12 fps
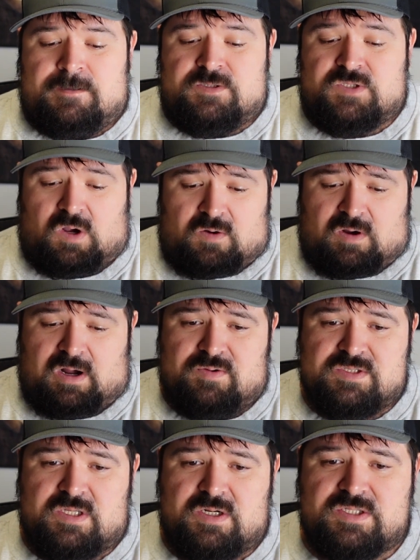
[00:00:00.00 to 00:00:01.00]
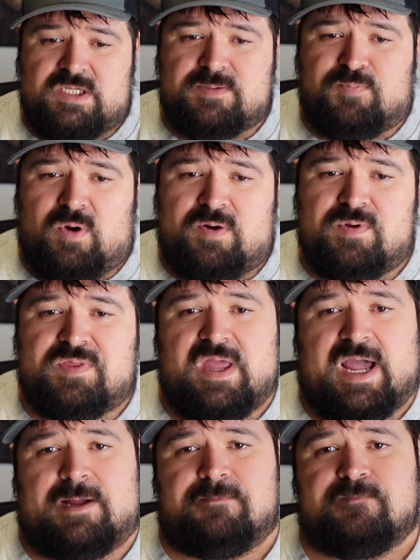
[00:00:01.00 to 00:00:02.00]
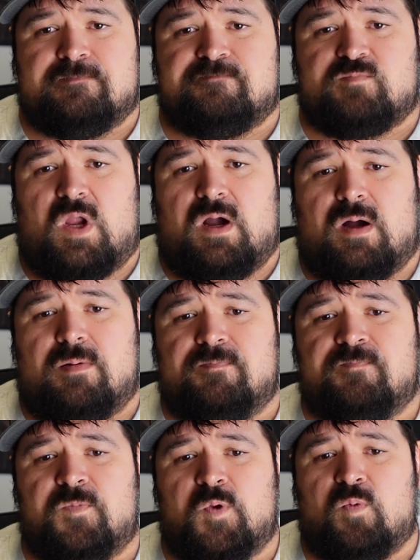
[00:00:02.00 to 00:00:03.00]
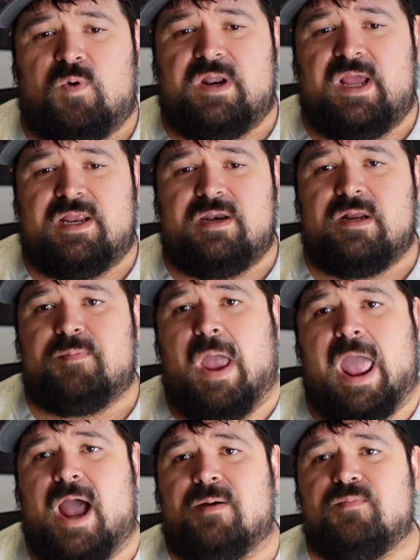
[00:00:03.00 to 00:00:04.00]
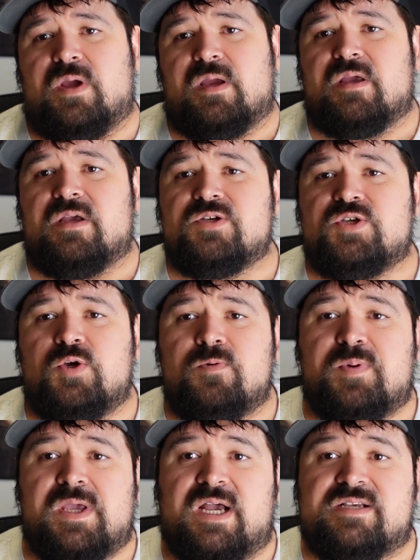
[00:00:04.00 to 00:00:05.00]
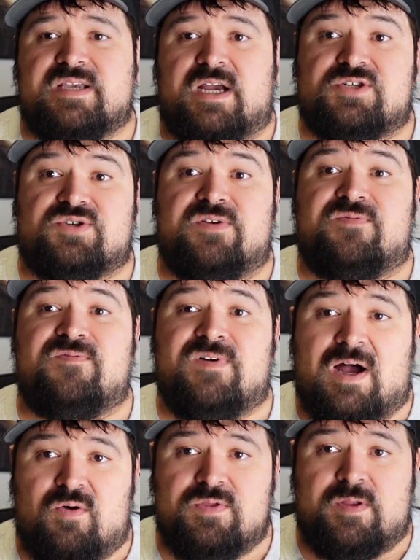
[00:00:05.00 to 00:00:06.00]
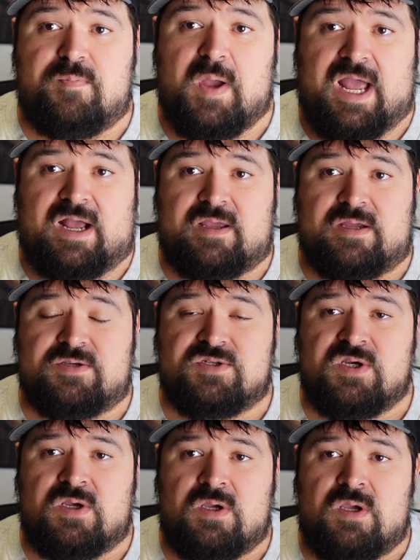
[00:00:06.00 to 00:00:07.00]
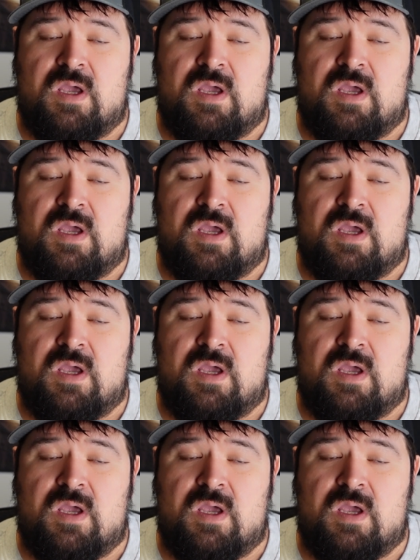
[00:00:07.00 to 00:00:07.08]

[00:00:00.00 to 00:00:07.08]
So I was a little disappointed with that. Um, what ended up happening is UPS actually found the package.